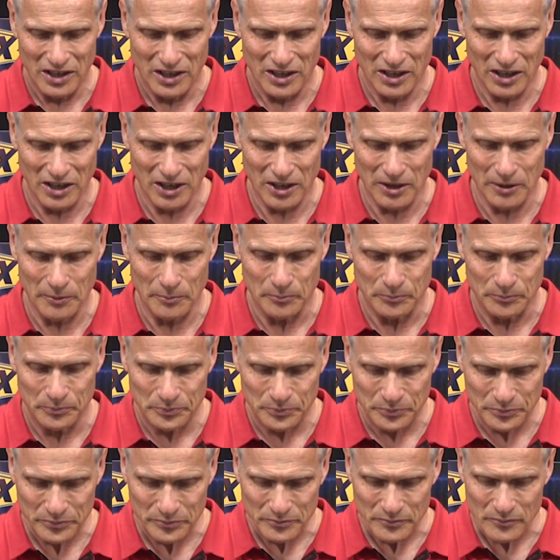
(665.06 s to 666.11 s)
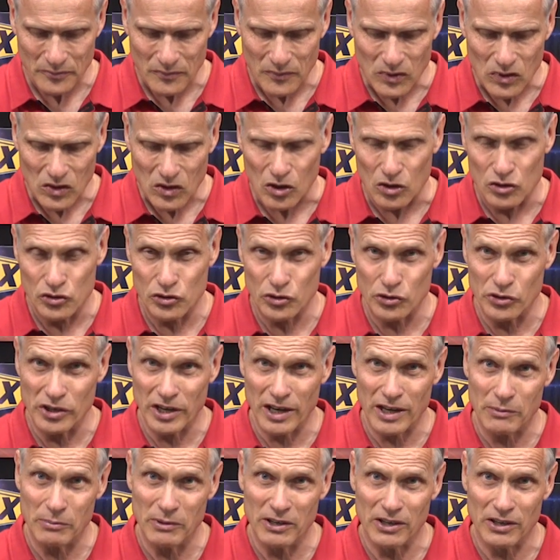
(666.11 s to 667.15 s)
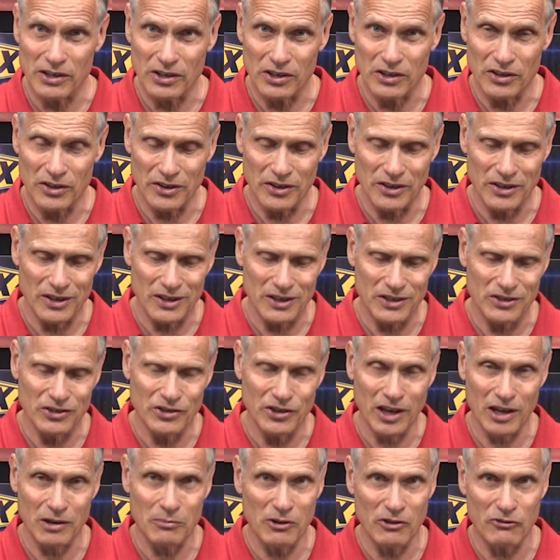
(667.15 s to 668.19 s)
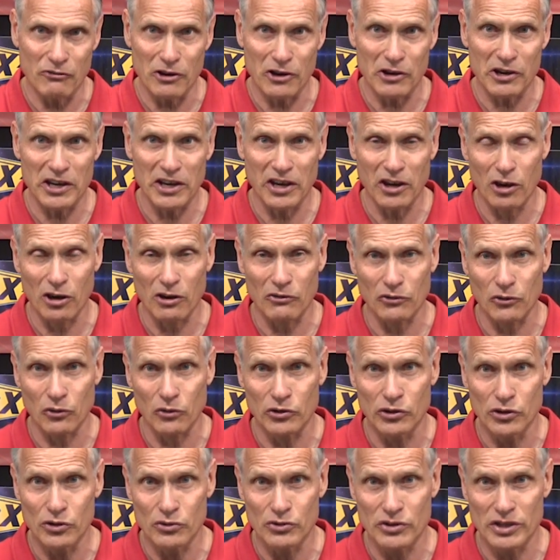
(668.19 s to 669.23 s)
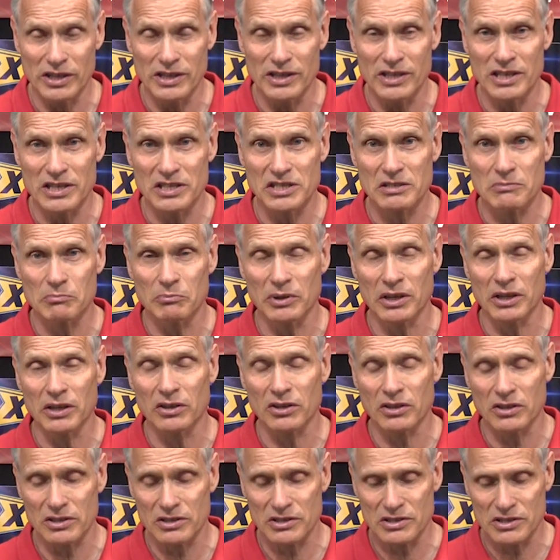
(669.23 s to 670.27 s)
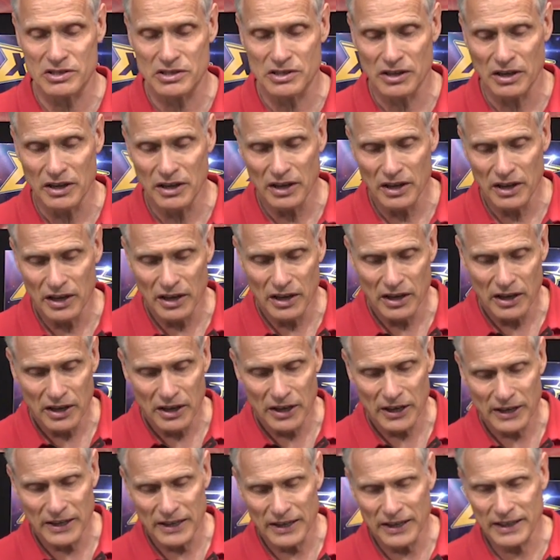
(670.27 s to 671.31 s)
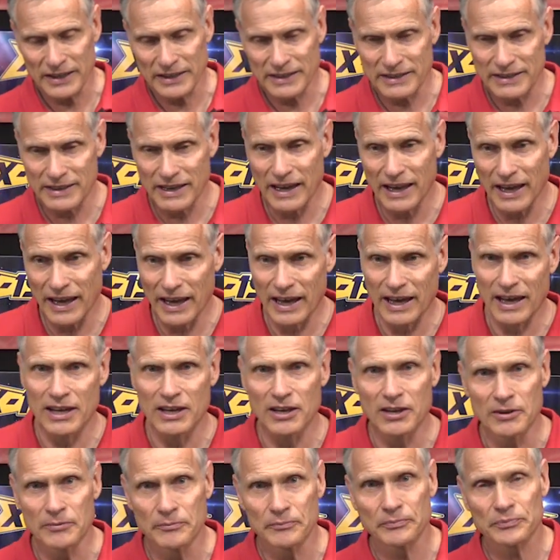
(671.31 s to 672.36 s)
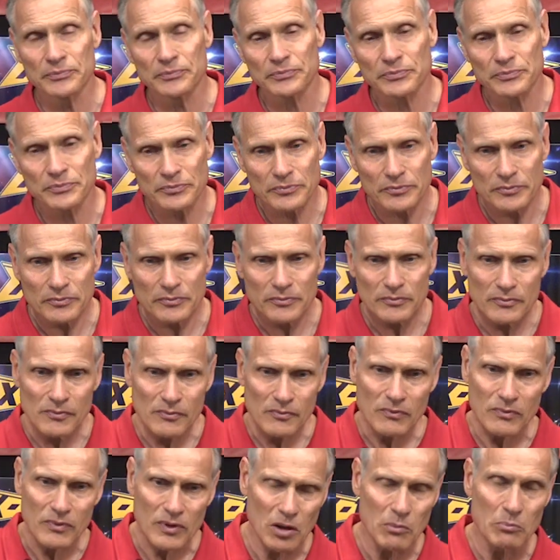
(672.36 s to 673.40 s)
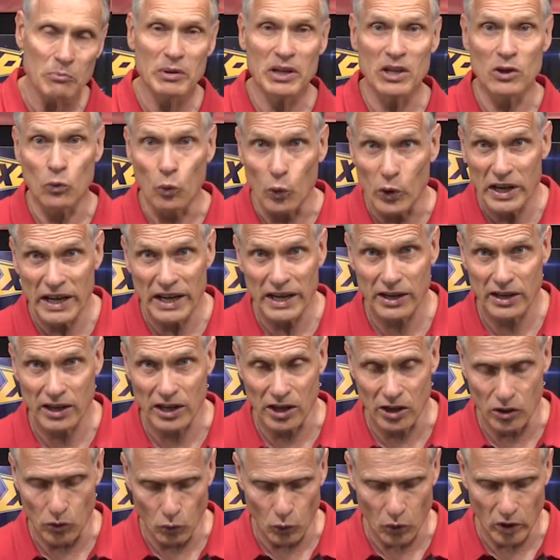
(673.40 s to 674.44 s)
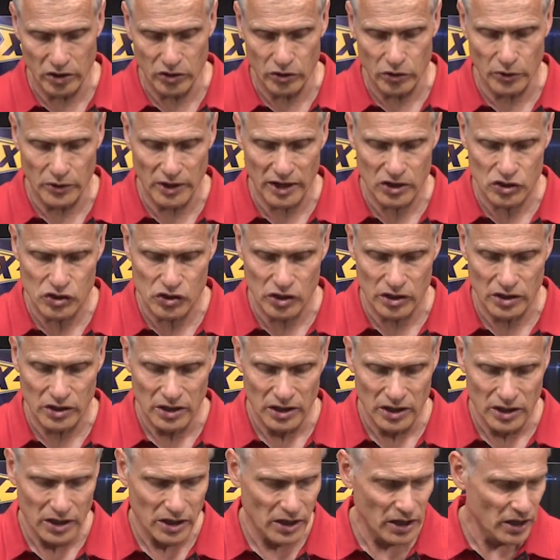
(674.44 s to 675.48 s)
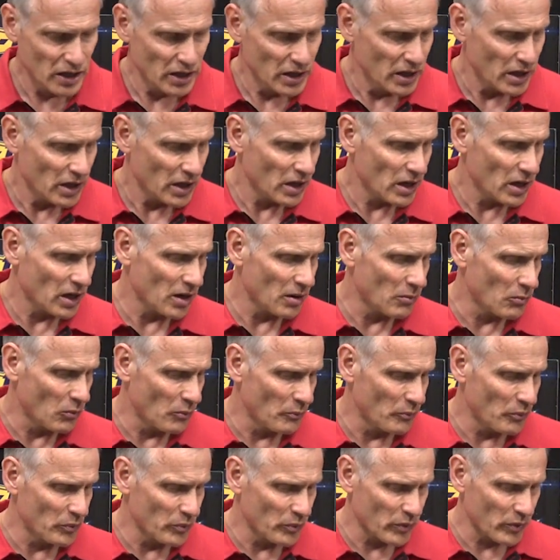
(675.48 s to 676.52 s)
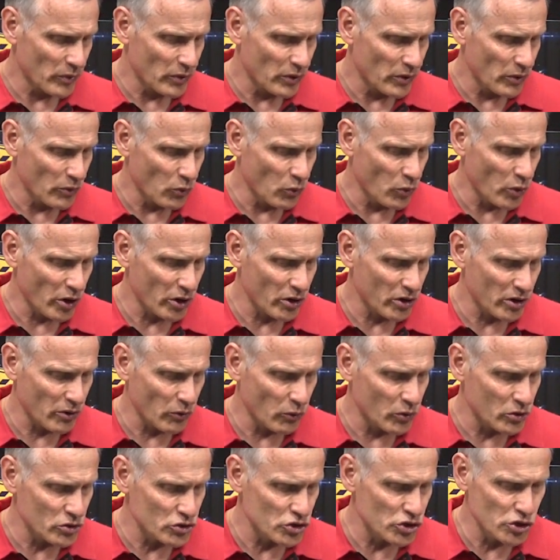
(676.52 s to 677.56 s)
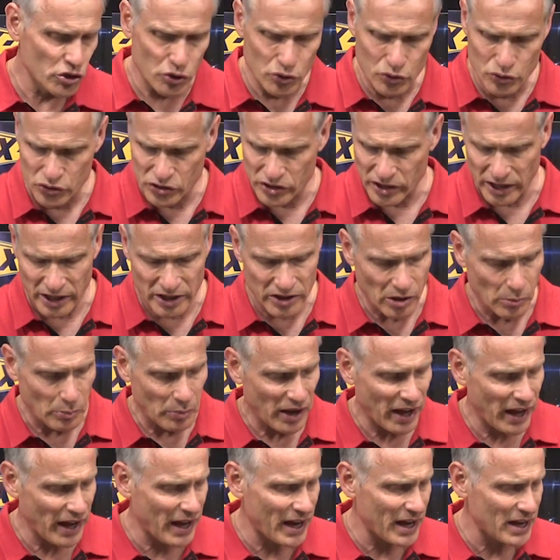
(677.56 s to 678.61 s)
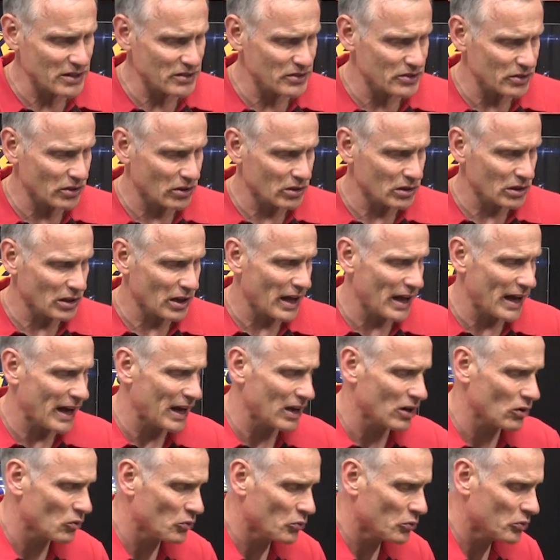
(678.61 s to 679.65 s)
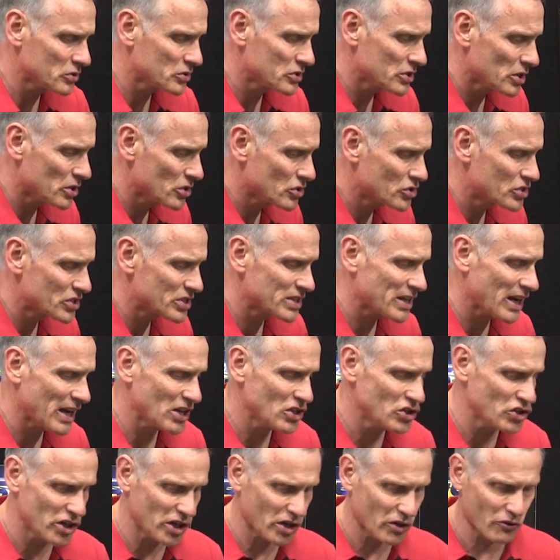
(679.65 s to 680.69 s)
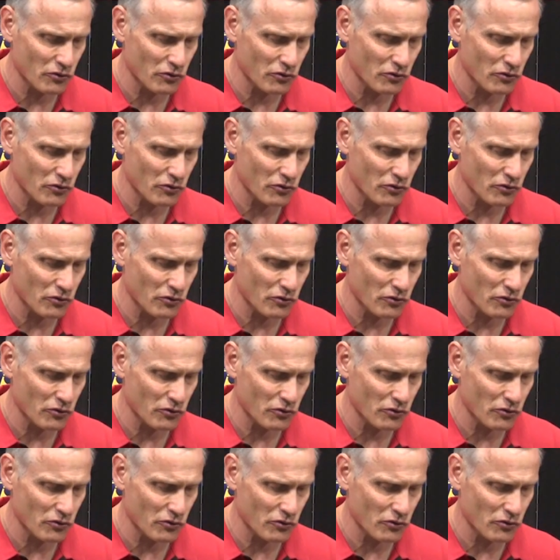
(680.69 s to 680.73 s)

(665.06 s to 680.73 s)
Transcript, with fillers: Um, so you gotta be, you gotta be very careful using this because it can be weak in one direction. Um, Where it was used in the past a lot was in staging